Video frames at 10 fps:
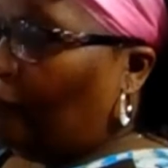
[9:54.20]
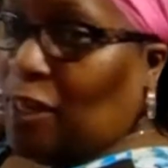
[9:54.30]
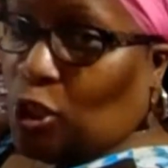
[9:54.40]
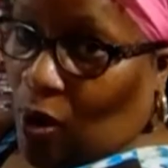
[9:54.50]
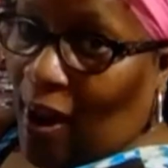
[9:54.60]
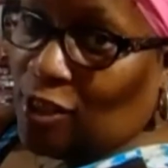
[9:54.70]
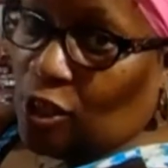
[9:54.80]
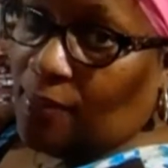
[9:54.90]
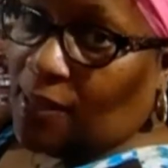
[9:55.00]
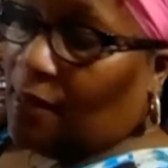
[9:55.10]
They tried
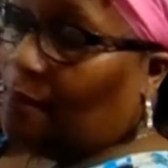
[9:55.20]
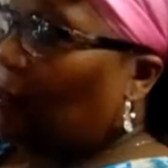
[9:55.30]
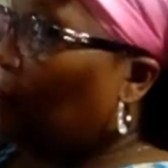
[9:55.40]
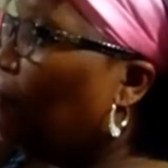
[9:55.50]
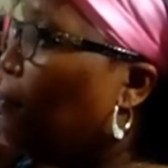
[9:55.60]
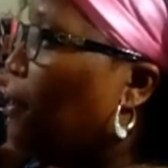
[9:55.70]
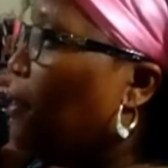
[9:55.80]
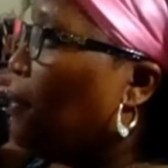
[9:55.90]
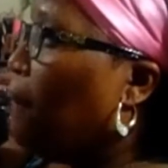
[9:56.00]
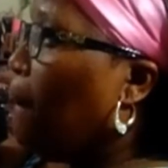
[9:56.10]
to upset me,
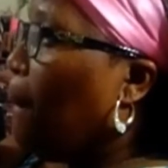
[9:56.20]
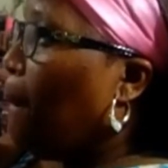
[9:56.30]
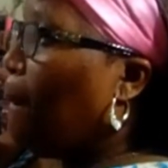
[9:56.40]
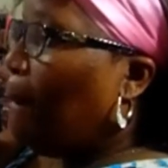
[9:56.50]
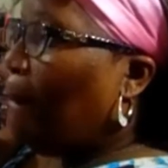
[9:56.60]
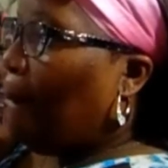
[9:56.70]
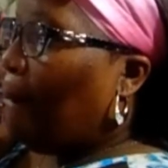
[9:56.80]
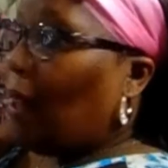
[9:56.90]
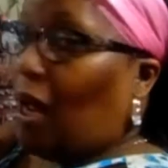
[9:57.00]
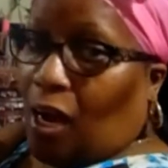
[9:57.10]
but
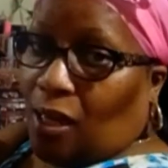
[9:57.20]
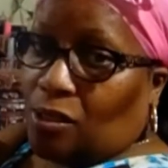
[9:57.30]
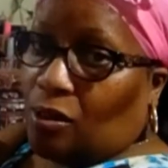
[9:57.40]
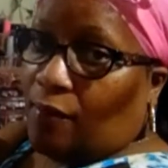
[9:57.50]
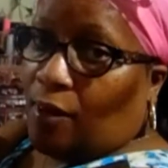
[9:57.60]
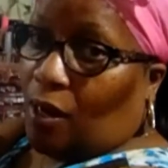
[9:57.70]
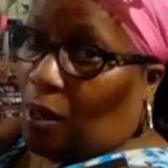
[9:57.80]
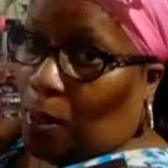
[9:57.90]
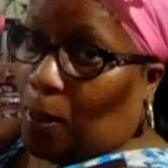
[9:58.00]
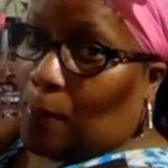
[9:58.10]
I serve a
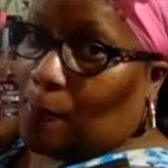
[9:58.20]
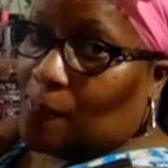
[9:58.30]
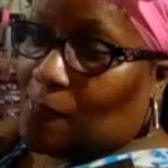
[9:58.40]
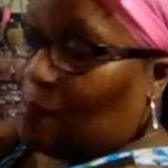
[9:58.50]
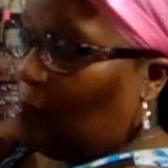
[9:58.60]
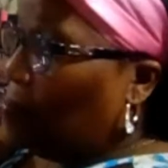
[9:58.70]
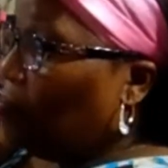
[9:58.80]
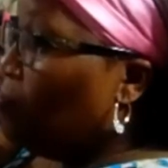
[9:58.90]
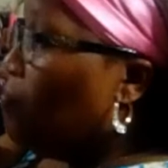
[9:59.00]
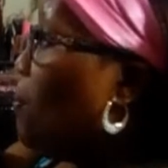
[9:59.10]
God.
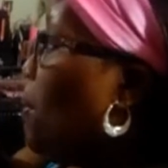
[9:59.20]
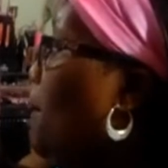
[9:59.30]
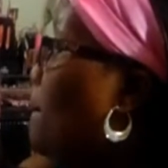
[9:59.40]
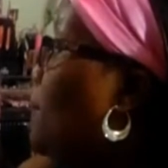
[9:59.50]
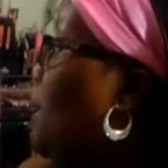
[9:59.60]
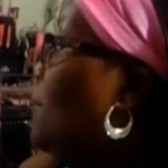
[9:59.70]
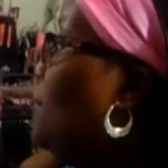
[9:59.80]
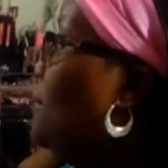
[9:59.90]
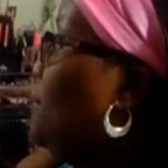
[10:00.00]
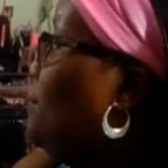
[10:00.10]

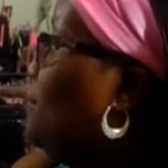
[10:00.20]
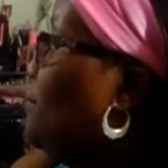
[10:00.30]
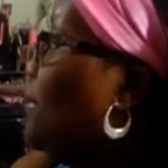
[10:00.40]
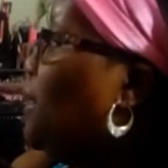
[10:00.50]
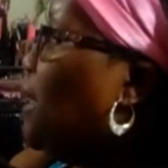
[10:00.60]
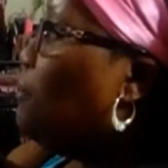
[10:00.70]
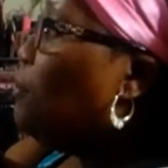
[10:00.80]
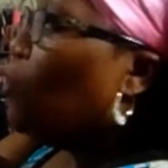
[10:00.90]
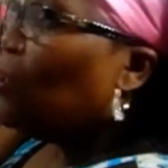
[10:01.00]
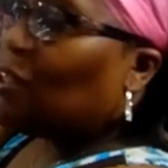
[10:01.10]
baby. He gave
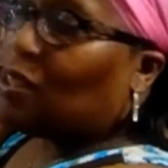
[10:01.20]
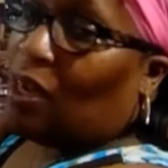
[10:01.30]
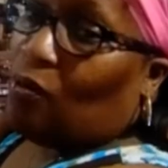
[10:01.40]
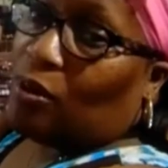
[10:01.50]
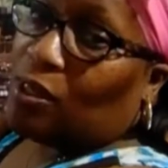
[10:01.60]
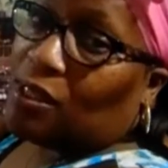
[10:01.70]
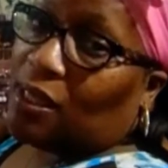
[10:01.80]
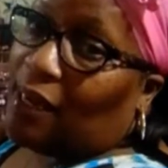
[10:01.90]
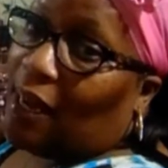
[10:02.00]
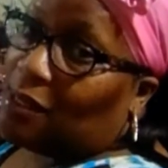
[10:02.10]
me what to say, when to
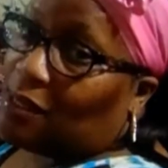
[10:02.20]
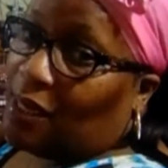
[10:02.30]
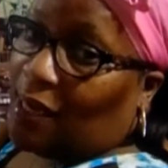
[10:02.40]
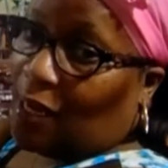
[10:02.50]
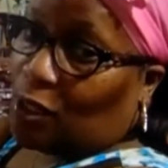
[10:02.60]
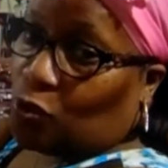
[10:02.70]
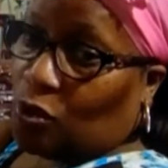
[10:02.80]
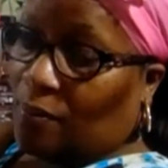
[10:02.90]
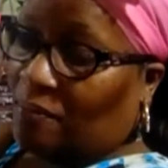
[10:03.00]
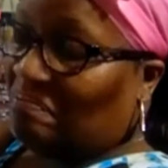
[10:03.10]
say, and how to say, and how to
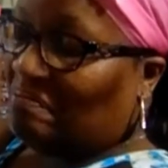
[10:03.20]
treat him.